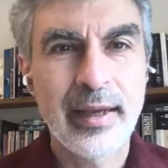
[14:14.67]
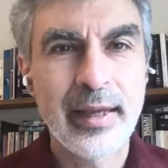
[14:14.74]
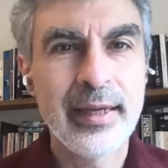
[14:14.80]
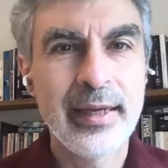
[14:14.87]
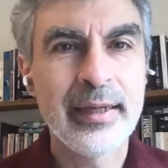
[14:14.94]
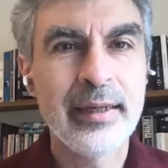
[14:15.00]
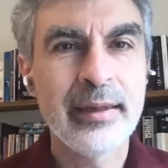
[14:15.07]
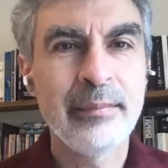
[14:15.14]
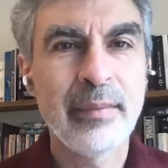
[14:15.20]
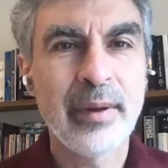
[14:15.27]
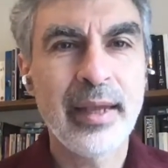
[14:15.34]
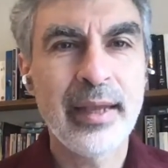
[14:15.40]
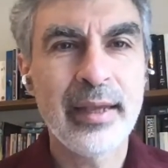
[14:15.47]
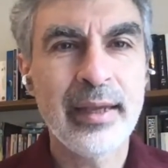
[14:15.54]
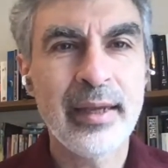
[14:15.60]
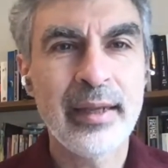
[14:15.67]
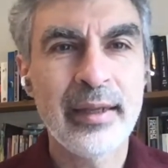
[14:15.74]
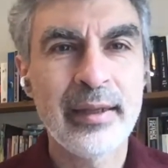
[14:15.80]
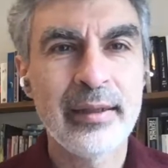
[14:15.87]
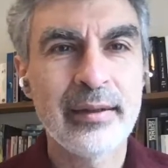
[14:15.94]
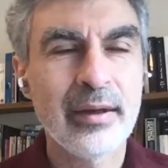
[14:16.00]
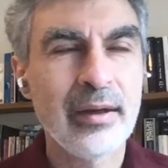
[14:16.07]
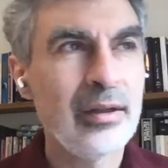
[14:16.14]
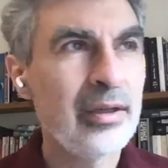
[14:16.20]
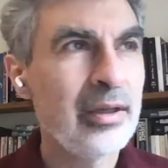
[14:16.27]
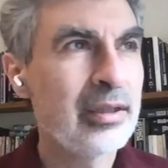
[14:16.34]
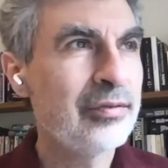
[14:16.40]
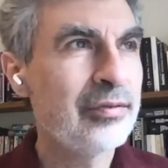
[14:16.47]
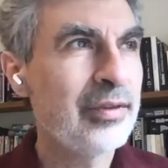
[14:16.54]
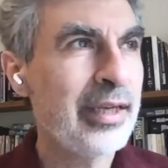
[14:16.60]
Um, and a
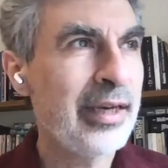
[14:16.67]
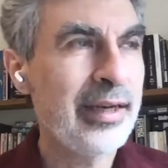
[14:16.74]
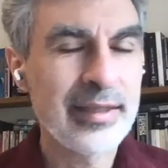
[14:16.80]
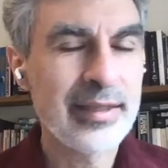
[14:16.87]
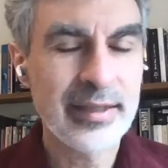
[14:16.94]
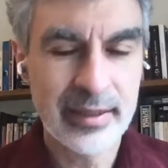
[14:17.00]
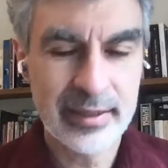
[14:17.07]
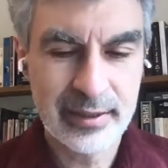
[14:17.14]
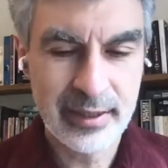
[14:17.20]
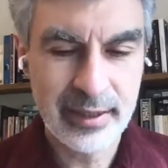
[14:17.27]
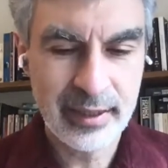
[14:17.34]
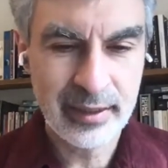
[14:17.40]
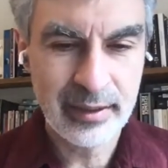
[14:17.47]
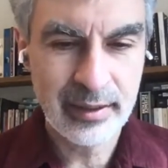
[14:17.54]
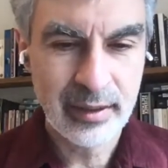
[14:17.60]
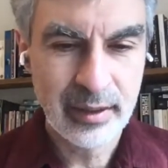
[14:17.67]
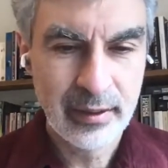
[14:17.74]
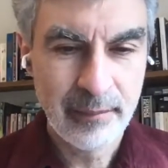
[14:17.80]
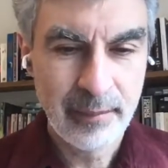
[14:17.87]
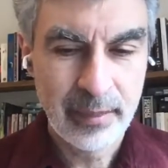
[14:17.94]
lot of the ideas then